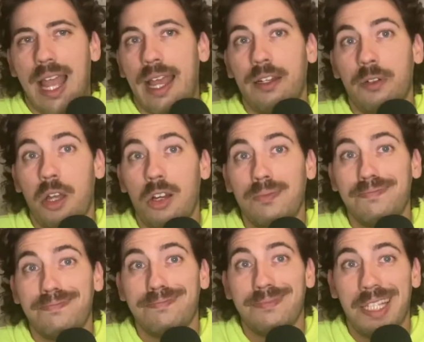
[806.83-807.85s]
I don't know,
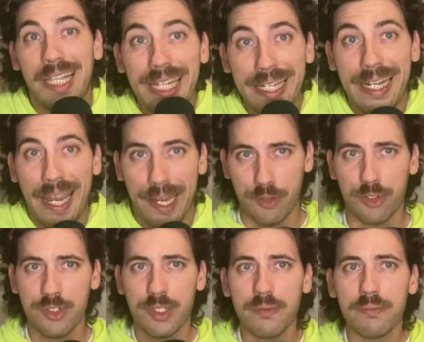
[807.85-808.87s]
Ian
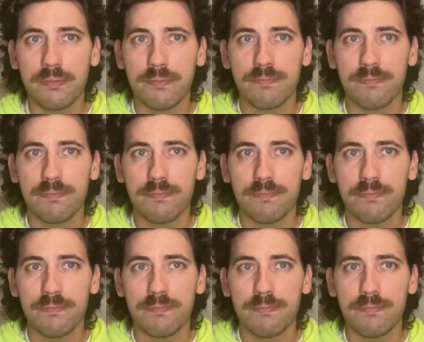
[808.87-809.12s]
Anderson,